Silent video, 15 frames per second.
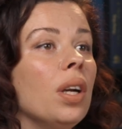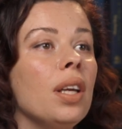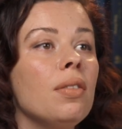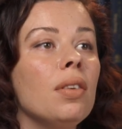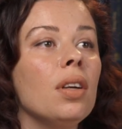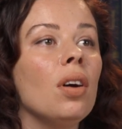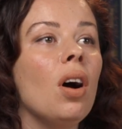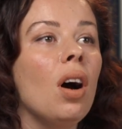
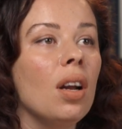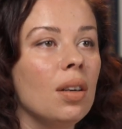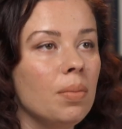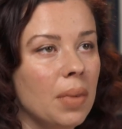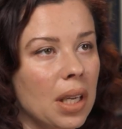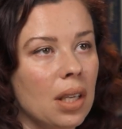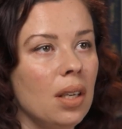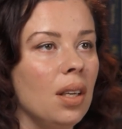even
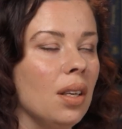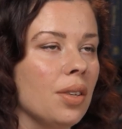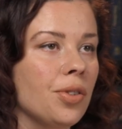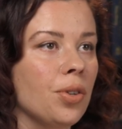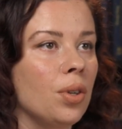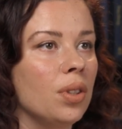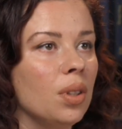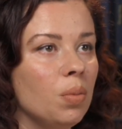automating a
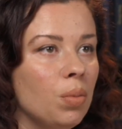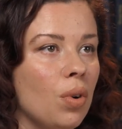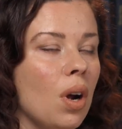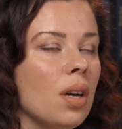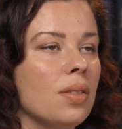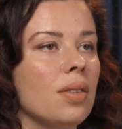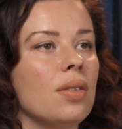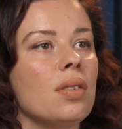certain
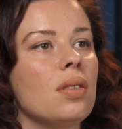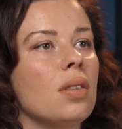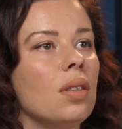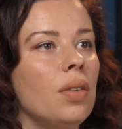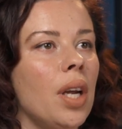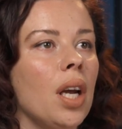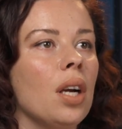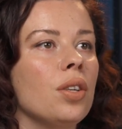process is a
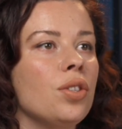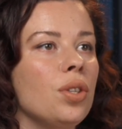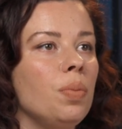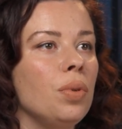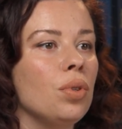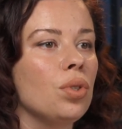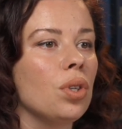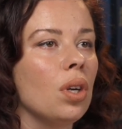great
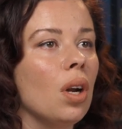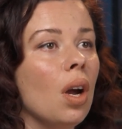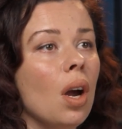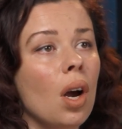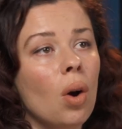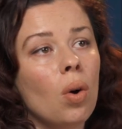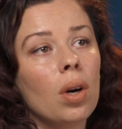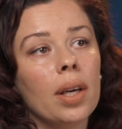contribution.
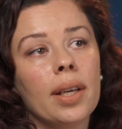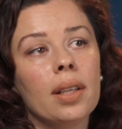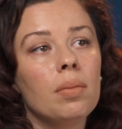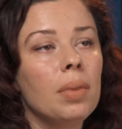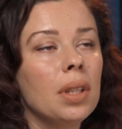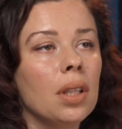Or it can be